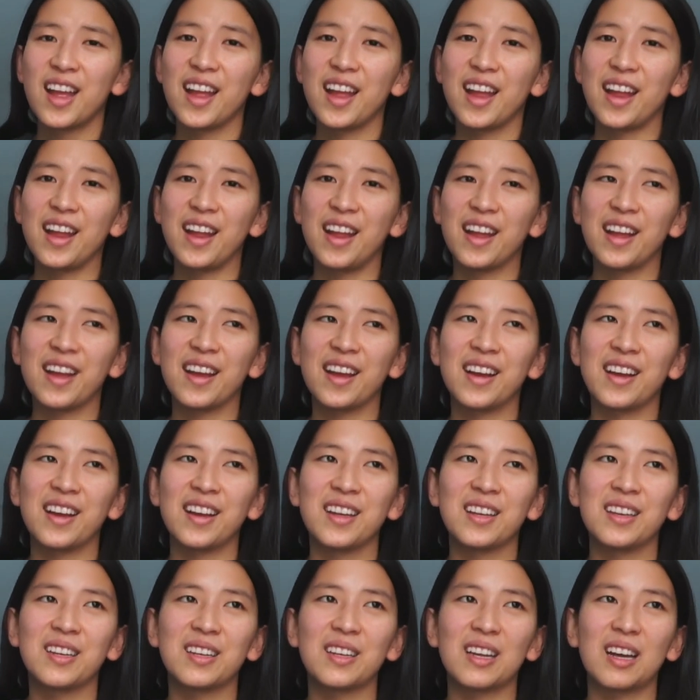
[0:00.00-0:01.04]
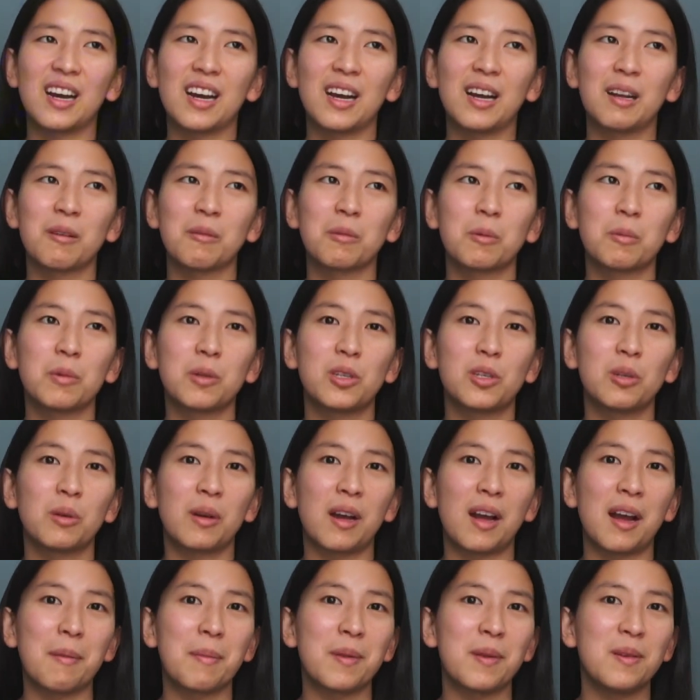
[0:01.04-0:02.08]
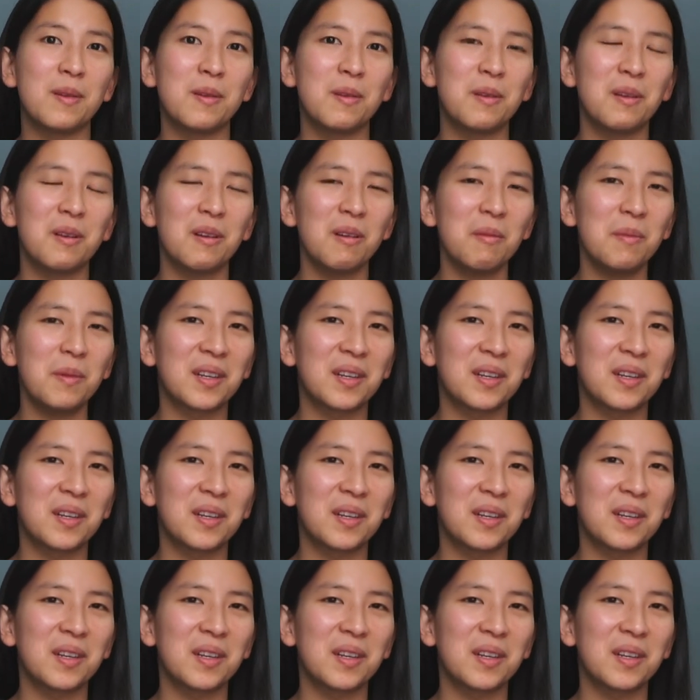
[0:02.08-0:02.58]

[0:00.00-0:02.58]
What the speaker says: And I will wish you a happy new year,